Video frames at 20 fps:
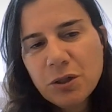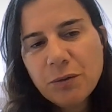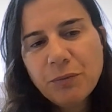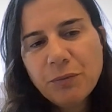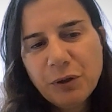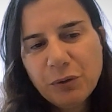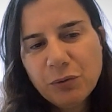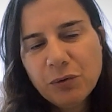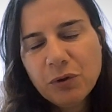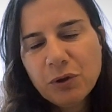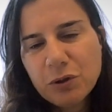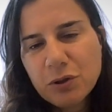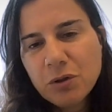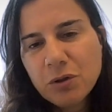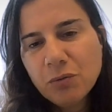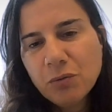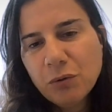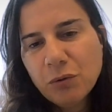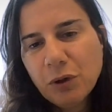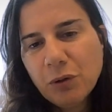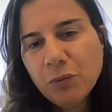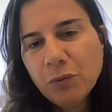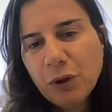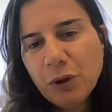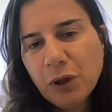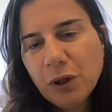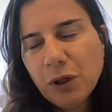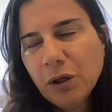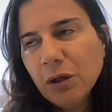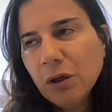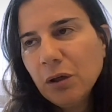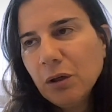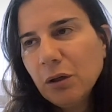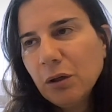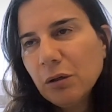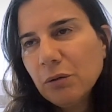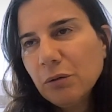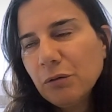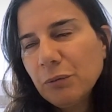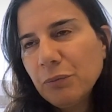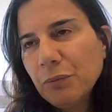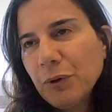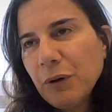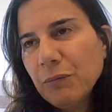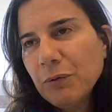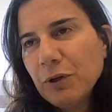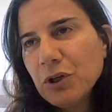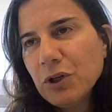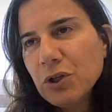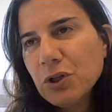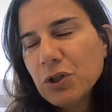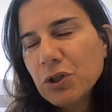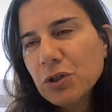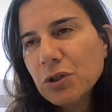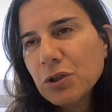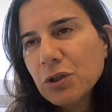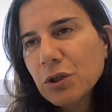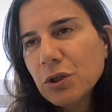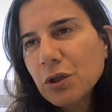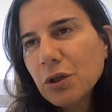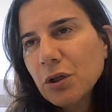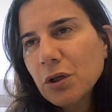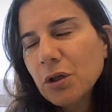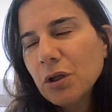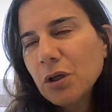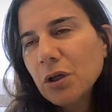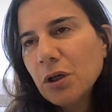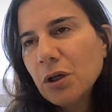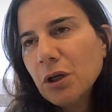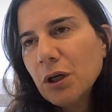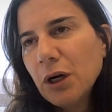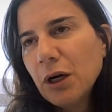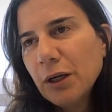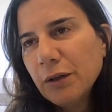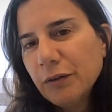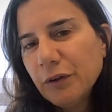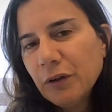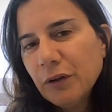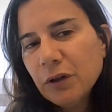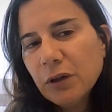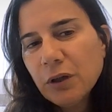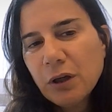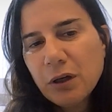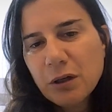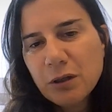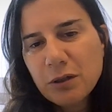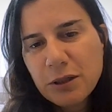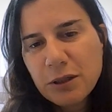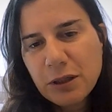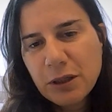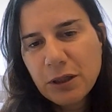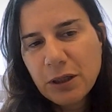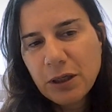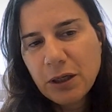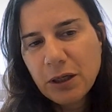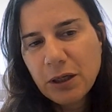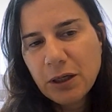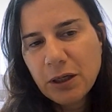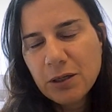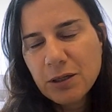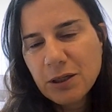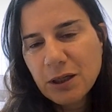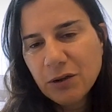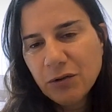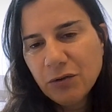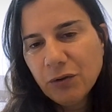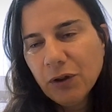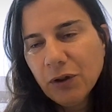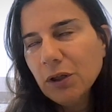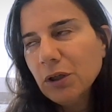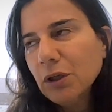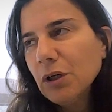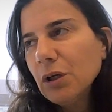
I mean, so we publish articles, etc.